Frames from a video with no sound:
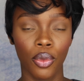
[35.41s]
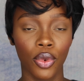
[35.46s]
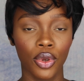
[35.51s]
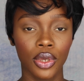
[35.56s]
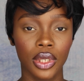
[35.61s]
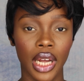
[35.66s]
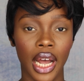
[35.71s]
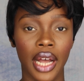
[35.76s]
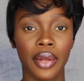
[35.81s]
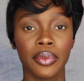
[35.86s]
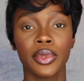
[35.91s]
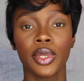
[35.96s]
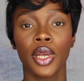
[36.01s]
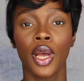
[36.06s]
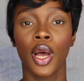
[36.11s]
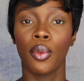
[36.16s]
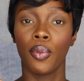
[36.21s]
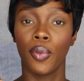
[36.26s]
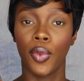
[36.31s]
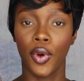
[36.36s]
most times,
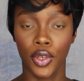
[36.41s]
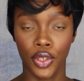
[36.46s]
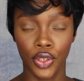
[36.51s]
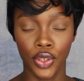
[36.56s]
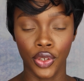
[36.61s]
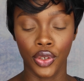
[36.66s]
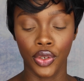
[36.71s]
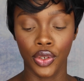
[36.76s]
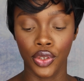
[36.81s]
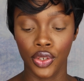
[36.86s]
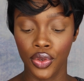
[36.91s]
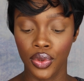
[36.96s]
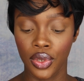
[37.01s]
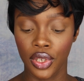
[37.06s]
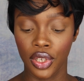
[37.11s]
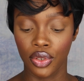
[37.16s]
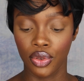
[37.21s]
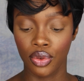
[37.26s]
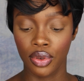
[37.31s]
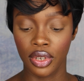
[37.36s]
but you could use
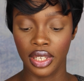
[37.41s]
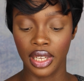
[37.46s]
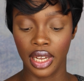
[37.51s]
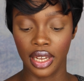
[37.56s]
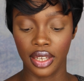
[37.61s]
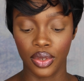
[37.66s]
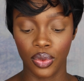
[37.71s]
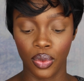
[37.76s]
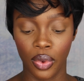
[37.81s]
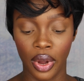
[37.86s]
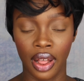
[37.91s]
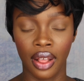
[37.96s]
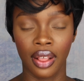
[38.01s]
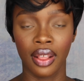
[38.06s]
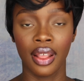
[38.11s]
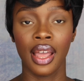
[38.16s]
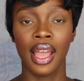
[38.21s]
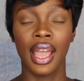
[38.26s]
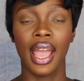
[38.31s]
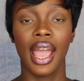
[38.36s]
a tweezer as
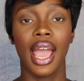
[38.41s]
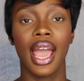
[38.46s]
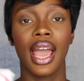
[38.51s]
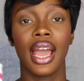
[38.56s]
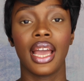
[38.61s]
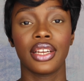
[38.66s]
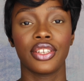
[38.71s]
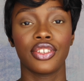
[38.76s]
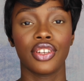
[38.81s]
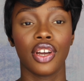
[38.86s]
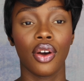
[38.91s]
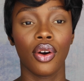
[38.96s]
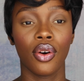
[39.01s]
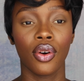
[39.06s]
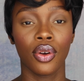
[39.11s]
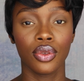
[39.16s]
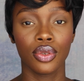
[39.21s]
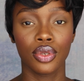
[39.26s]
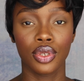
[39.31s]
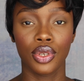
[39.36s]
well. And you're
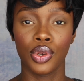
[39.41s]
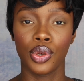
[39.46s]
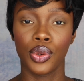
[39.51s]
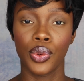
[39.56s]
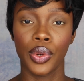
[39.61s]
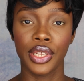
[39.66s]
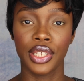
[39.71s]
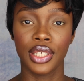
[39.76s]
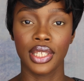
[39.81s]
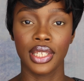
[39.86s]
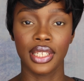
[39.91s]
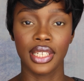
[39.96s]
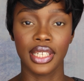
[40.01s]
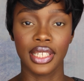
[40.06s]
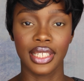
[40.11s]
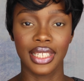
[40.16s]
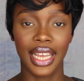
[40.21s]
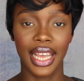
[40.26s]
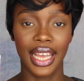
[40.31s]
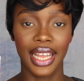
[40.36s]
also going to
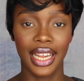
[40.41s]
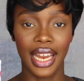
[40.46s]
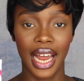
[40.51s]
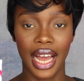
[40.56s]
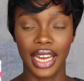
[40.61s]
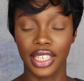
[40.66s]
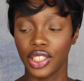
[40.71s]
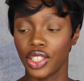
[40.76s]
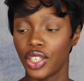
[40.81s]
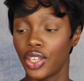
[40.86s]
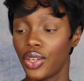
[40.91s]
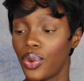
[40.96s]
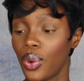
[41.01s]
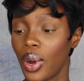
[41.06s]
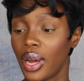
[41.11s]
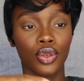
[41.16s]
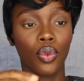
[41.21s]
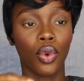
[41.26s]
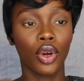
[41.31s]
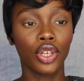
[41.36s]
need a lash glue.
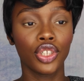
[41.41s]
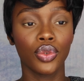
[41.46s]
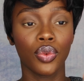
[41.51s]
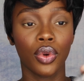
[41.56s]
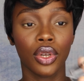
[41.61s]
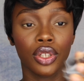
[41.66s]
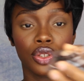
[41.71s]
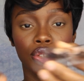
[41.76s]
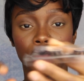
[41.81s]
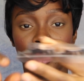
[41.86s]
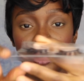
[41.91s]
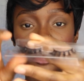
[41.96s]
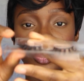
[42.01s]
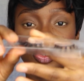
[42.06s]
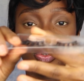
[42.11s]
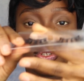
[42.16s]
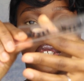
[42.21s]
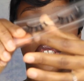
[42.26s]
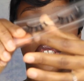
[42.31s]
So what you want to do